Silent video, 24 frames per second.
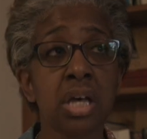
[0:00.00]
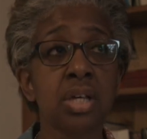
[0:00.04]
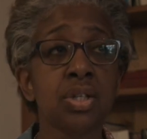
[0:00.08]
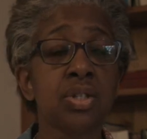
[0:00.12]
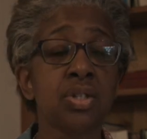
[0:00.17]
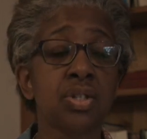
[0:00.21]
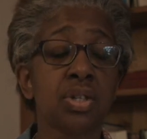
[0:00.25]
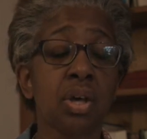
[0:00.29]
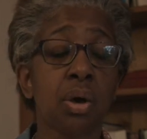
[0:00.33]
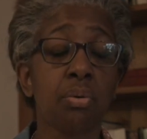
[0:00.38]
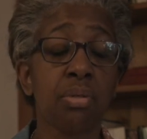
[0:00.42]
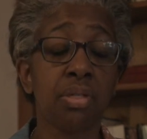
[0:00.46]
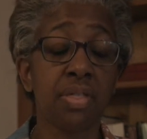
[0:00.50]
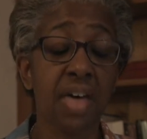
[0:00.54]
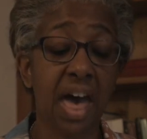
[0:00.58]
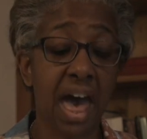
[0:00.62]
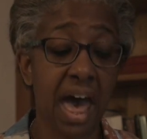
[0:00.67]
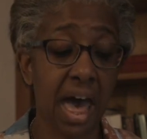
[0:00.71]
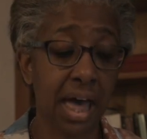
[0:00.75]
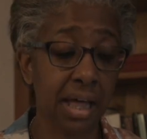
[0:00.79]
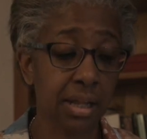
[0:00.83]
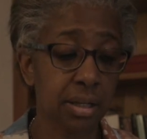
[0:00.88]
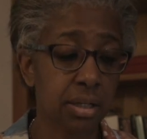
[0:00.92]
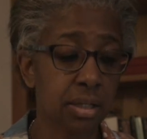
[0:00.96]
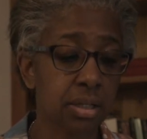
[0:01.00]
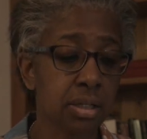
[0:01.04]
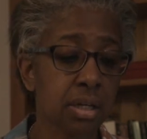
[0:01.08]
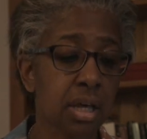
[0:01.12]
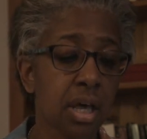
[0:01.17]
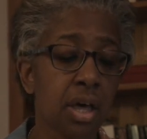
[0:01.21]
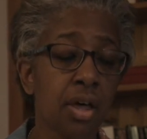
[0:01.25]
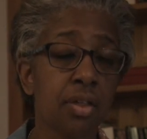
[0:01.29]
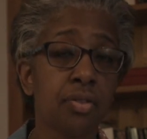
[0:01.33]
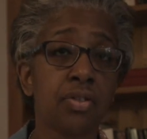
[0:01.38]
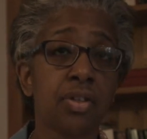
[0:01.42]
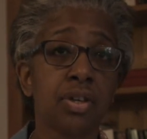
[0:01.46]
so that
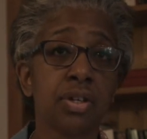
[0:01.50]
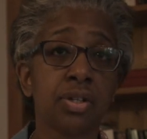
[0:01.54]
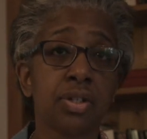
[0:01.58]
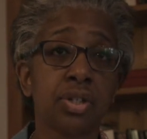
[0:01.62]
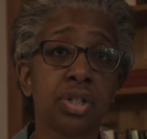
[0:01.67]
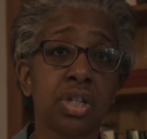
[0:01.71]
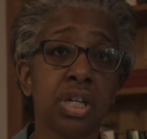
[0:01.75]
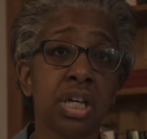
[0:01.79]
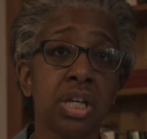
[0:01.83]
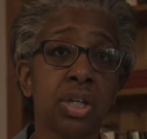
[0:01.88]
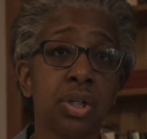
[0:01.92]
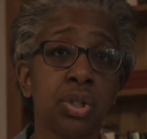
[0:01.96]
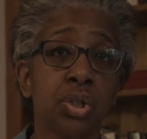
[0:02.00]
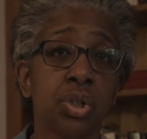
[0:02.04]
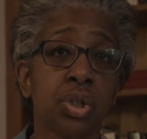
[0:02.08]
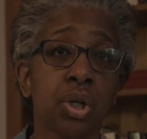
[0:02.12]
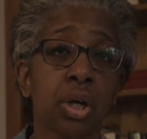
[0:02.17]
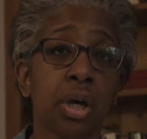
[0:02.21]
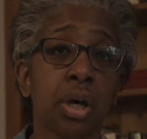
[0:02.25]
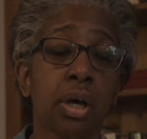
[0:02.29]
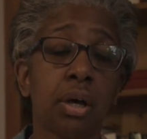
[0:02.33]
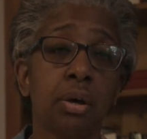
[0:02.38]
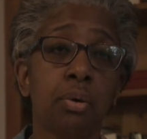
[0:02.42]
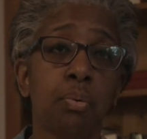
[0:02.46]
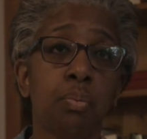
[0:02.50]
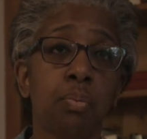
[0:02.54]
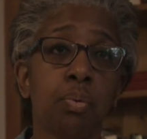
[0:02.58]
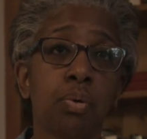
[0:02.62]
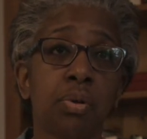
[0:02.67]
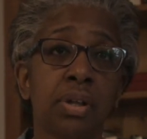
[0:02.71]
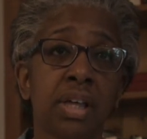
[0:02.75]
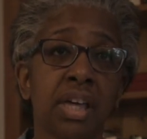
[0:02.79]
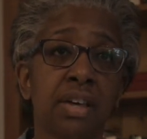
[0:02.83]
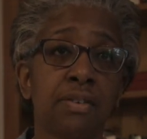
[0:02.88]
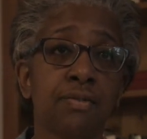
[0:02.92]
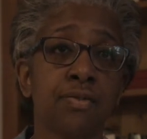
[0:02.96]
the teacher
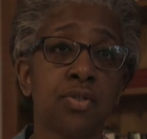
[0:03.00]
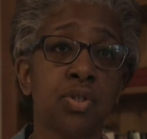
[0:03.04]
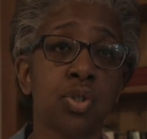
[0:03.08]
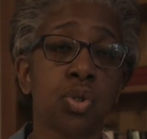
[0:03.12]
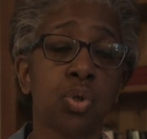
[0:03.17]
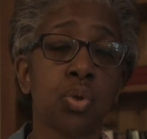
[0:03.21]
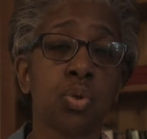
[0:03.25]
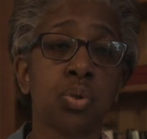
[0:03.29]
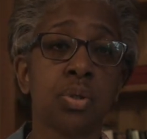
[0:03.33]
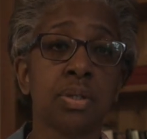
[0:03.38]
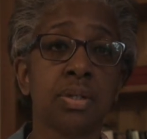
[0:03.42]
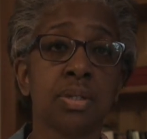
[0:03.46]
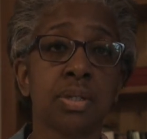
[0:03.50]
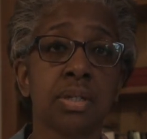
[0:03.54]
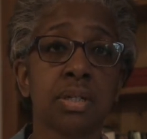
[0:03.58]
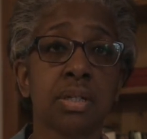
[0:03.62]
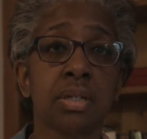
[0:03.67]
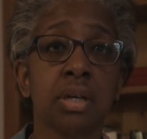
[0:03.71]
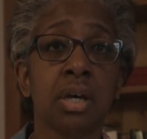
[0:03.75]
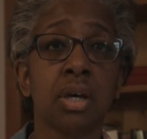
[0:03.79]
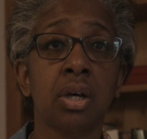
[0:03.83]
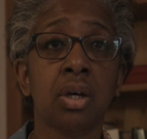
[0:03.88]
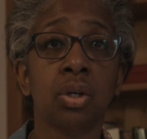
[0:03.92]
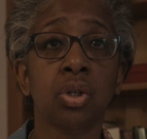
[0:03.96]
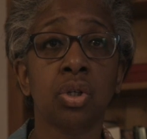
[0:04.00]
will give students